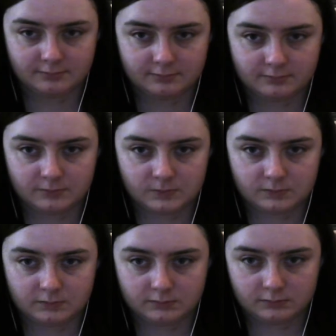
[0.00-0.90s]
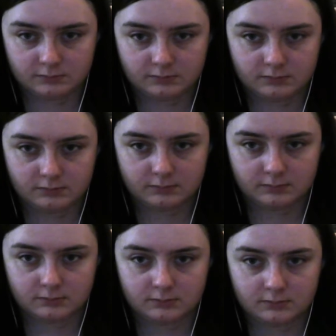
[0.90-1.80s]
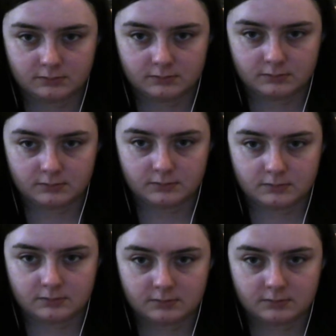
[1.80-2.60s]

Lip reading: [no speech]